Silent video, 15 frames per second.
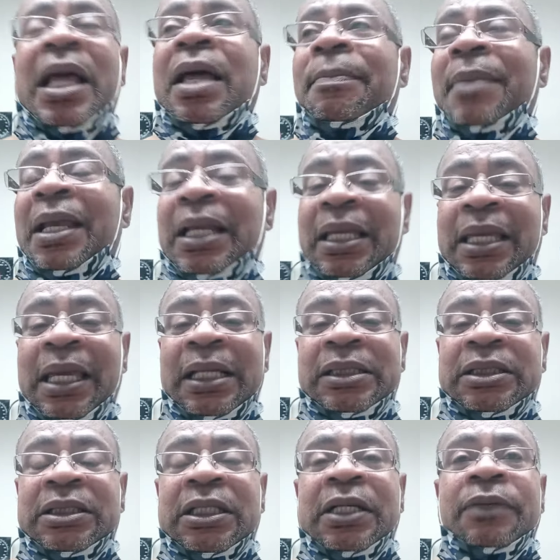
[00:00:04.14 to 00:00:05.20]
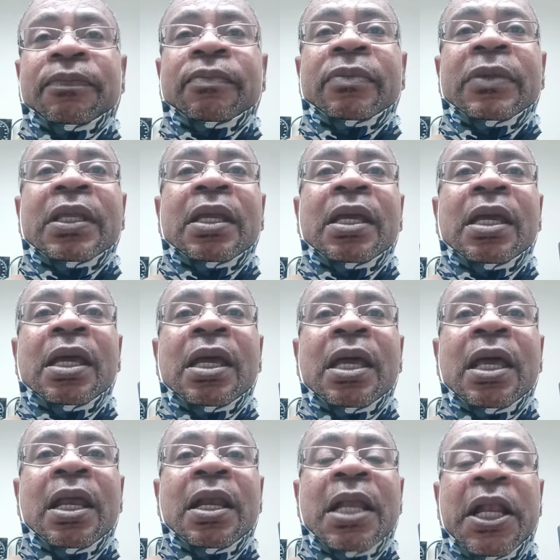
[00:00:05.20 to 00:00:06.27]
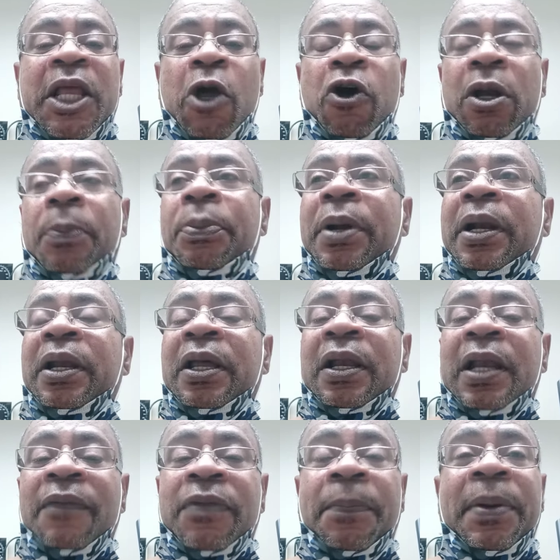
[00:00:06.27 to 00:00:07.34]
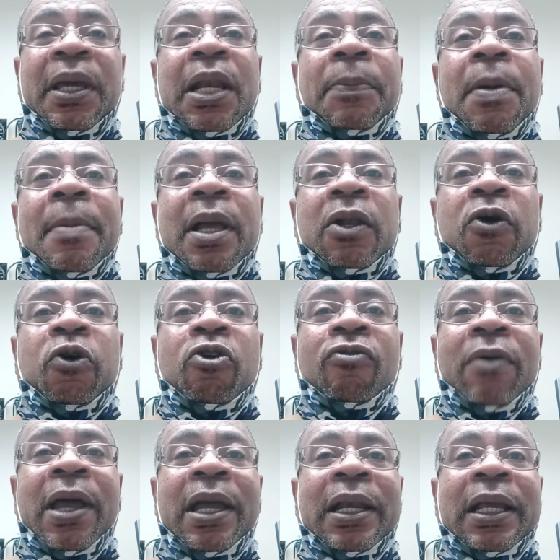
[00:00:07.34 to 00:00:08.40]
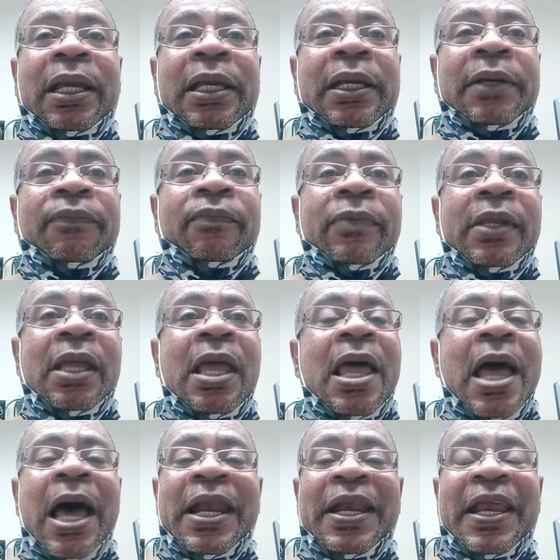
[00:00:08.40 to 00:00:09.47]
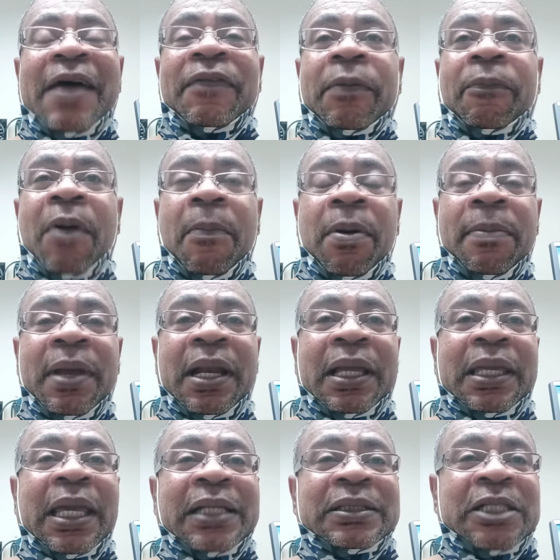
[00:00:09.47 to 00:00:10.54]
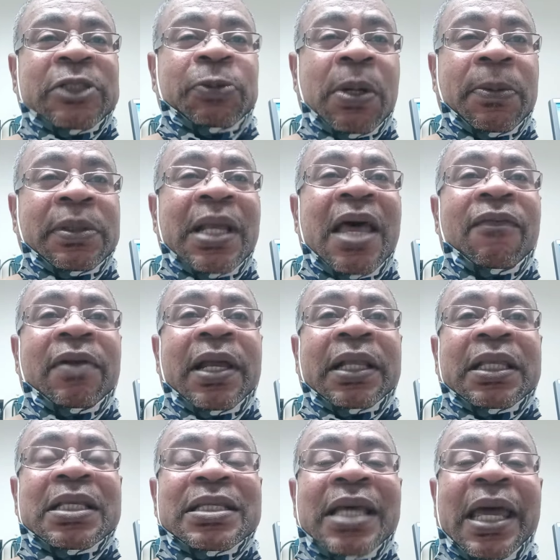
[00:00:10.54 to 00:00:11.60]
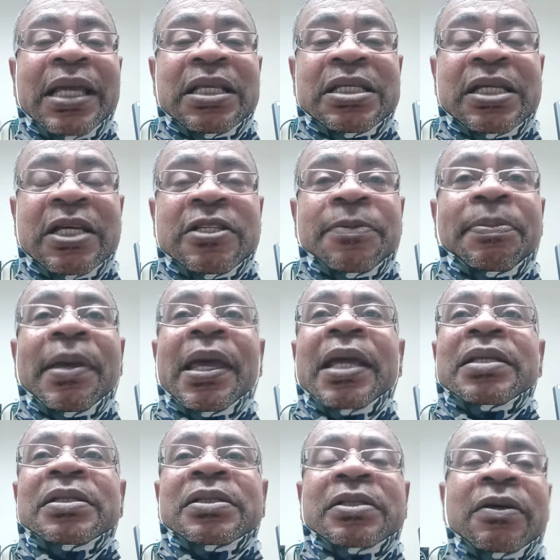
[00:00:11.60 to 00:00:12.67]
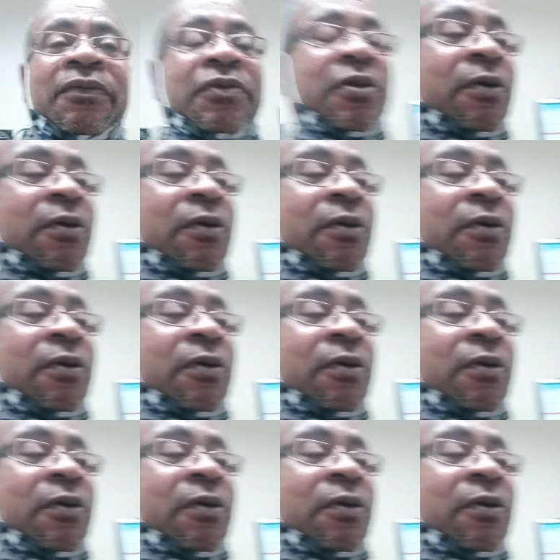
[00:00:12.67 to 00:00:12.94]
like a medication that they're gonna put it in and I have to pick it up at my local Rite Aid. I didn't have the proper medication. That's why I was having like the tight chest pains and stuff,